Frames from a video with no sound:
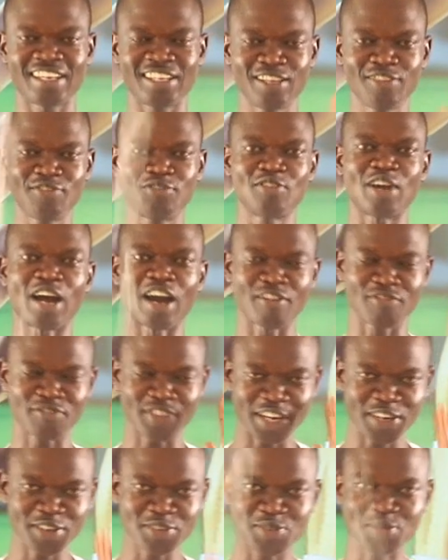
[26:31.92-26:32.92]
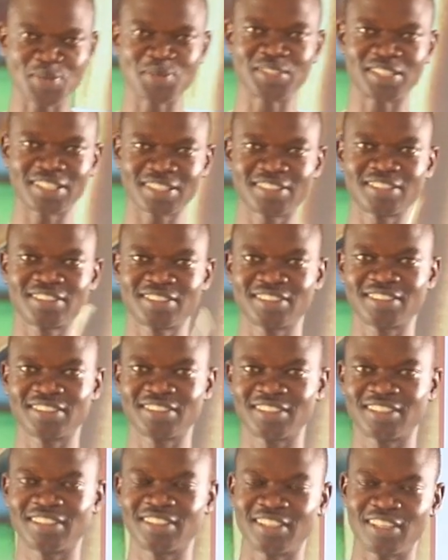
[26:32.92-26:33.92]
If you are very good,
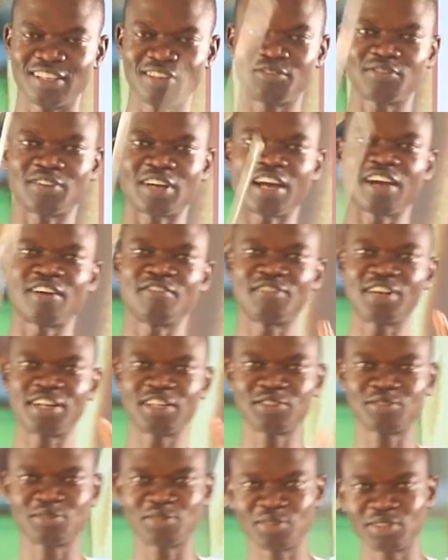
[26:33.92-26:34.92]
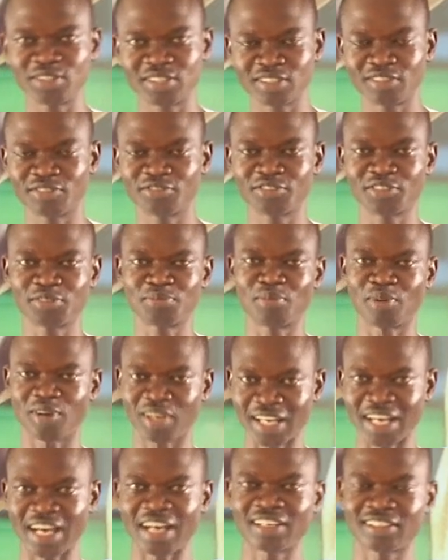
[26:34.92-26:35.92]
if you are a very good
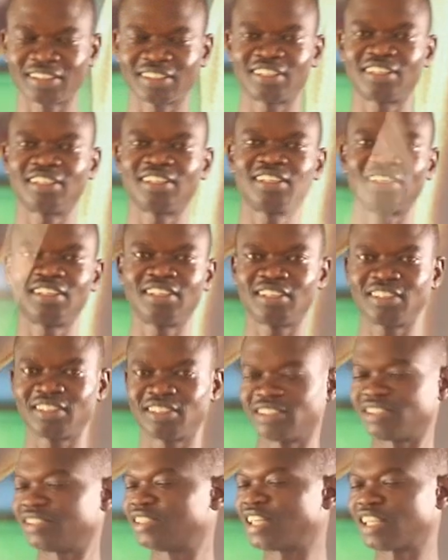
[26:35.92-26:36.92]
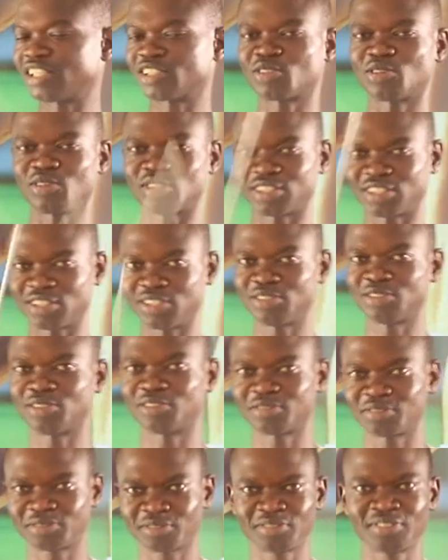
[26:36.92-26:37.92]
footballer, just
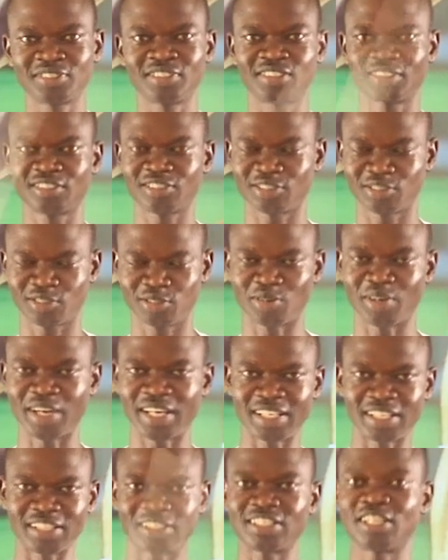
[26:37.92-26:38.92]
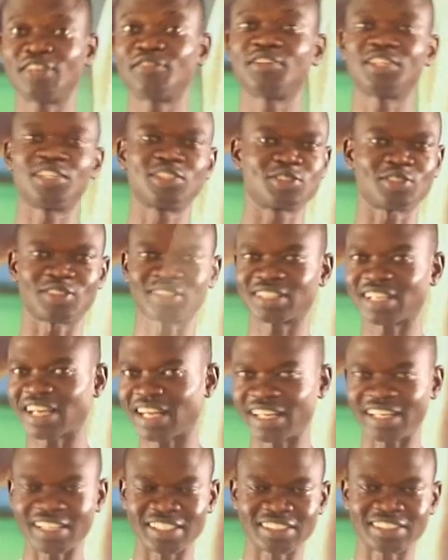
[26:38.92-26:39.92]
continue doing it. If it is your
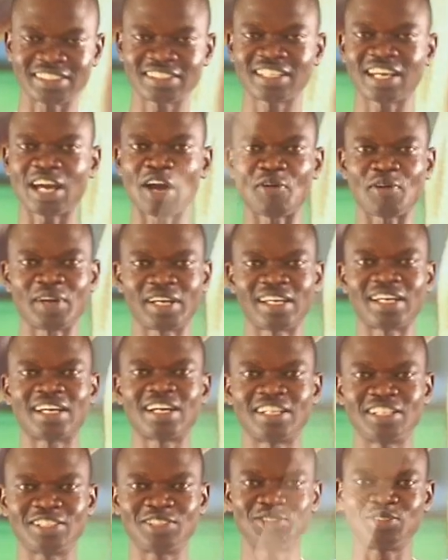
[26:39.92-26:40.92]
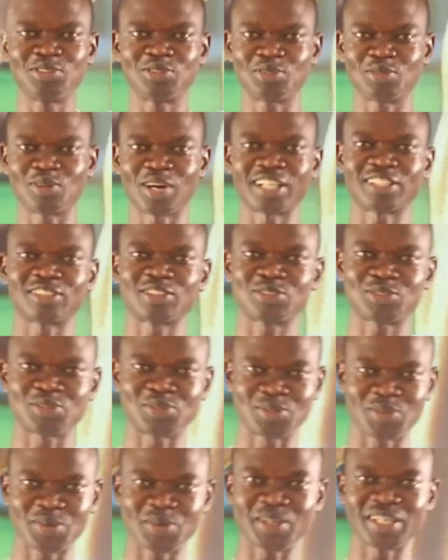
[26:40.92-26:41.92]
talent, I will encourage you
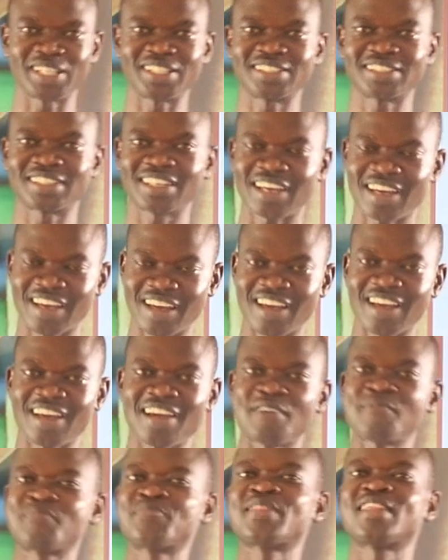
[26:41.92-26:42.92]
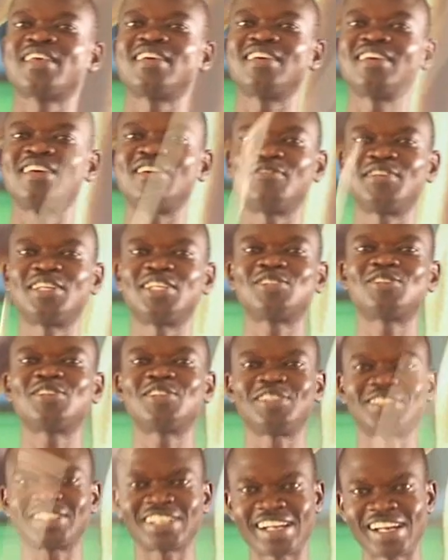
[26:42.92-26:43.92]
to do it. If it is not
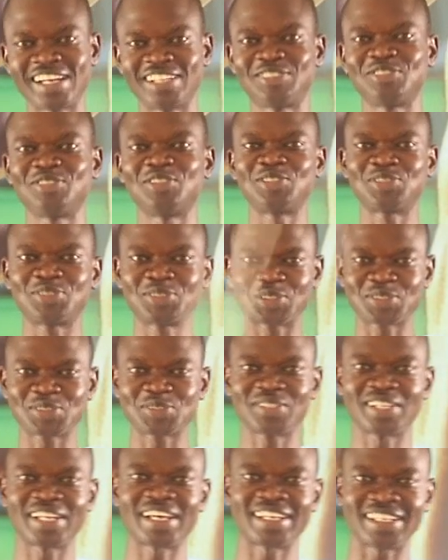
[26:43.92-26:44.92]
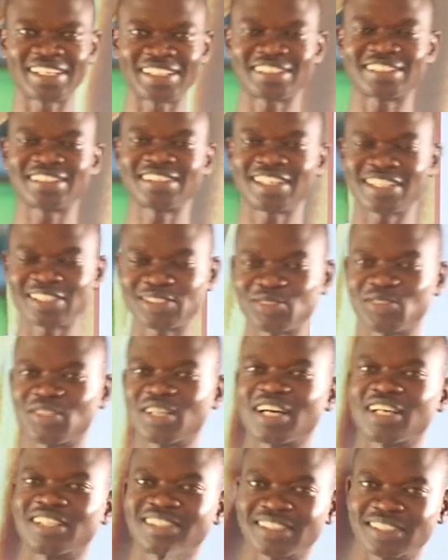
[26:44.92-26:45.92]
your talent, you want to also learn it, yes, you
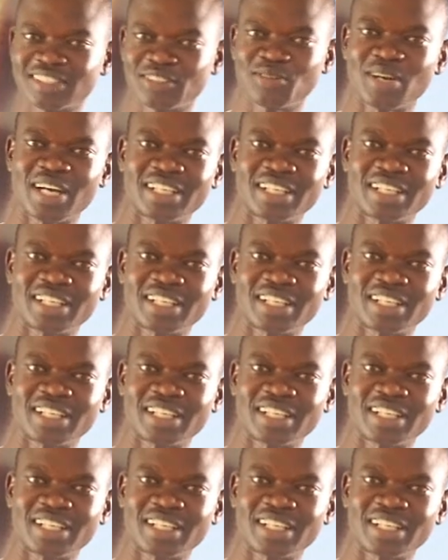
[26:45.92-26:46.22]
can still